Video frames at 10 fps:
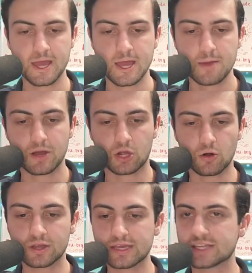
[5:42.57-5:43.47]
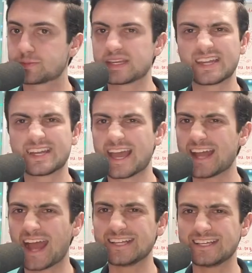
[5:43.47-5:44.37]
But Golke has been getting
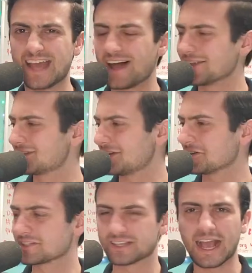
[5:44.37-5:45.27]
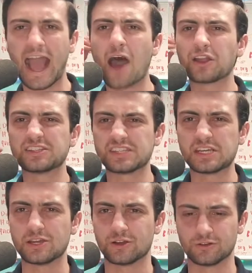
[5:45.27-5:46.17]
NIL deals like out his
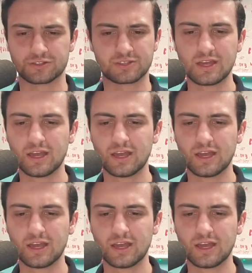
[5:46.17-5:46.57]
ears.